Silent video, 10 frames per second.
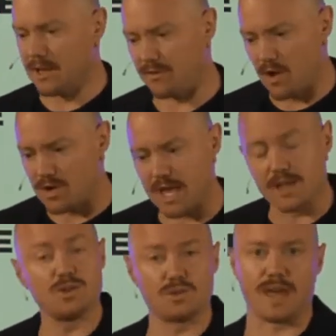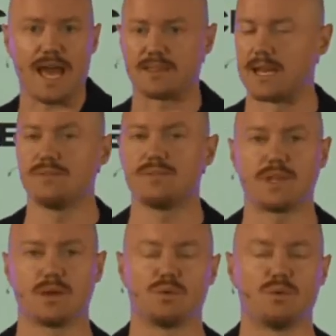if only I knew that, then
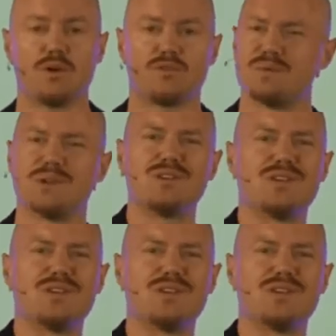everything would work for me.